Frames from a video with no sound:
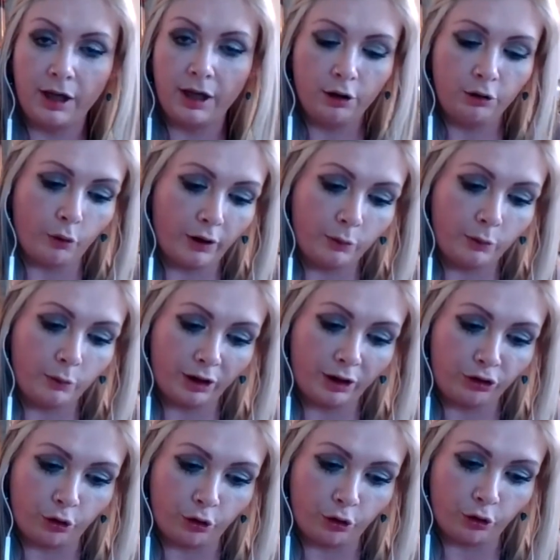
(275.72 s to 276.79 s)
knowing which
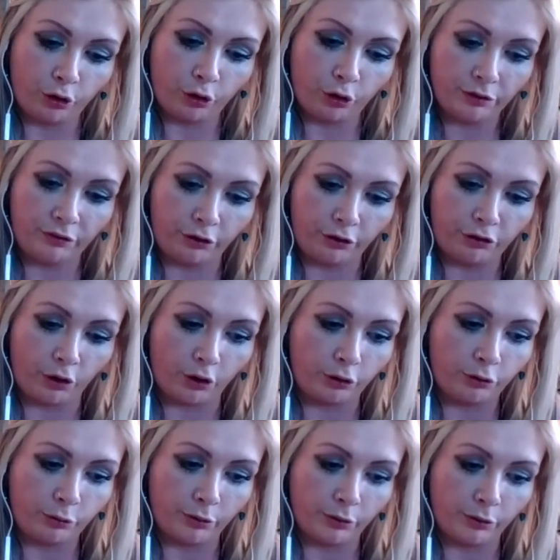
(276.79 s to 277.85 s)
order the
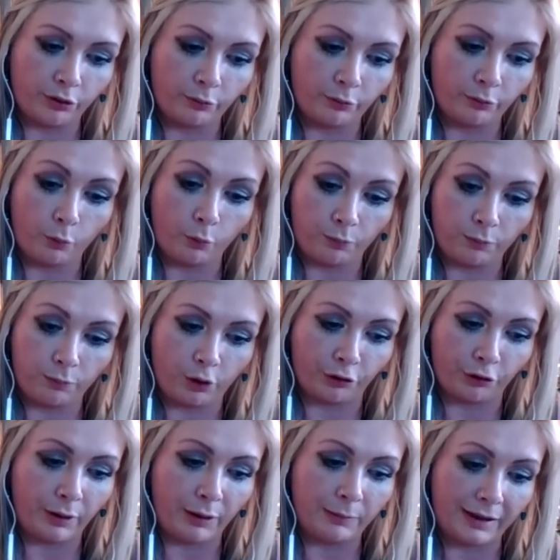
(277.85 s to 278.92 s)
songs were going
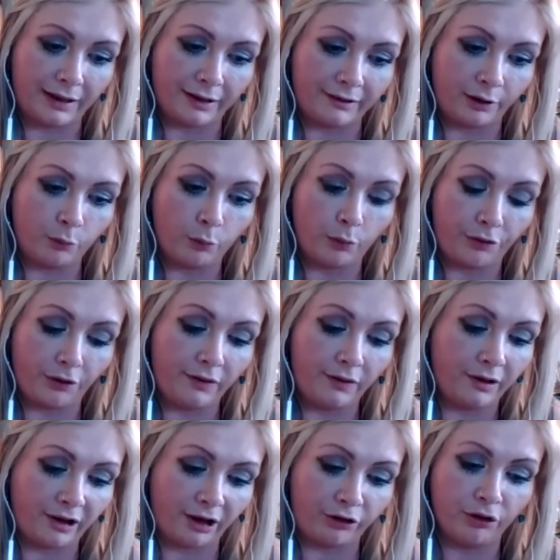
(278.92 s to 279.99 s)
to be played in without the
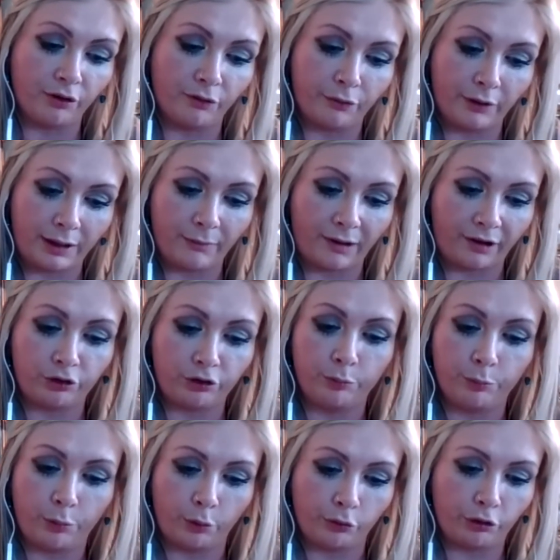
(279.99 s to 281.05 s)
addition of remastered
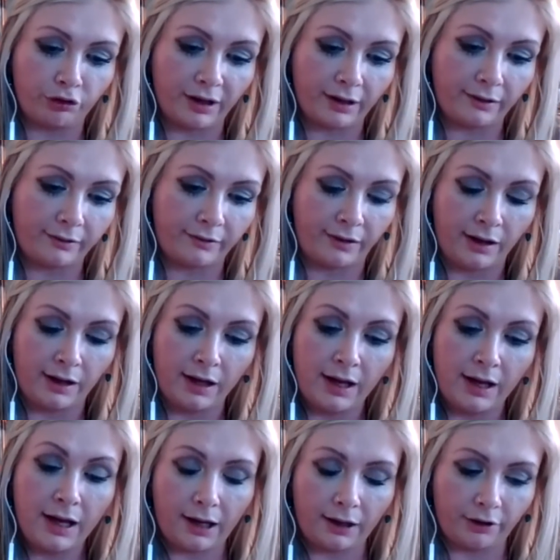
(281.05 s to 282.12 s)
bonus tracks,
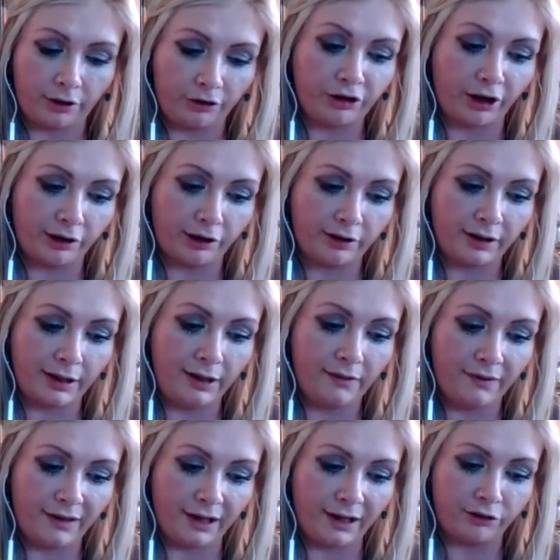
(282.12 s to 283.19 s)
and undoubtedly
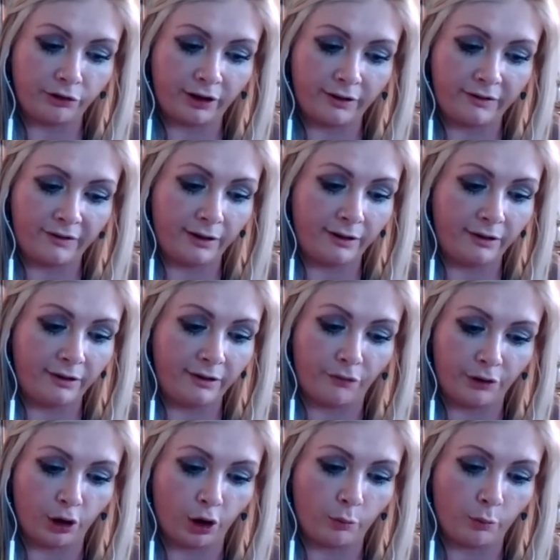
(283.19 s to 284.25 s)
the intricacies of
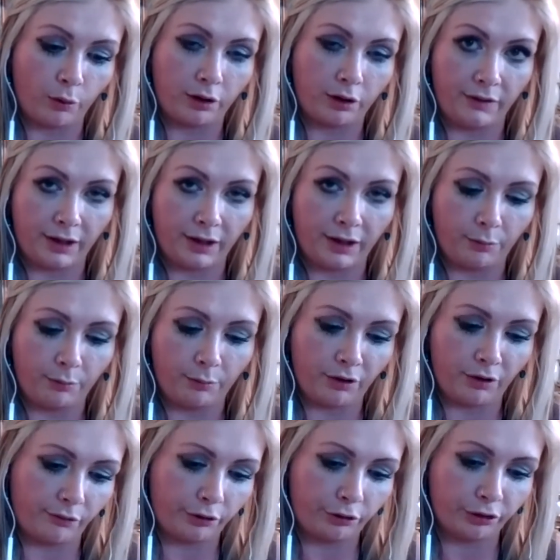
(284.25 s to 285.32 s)
the artwork on the album
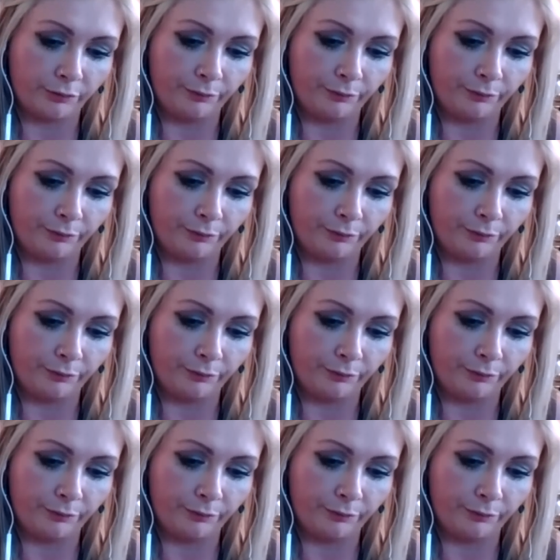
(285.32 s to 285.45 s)
covers.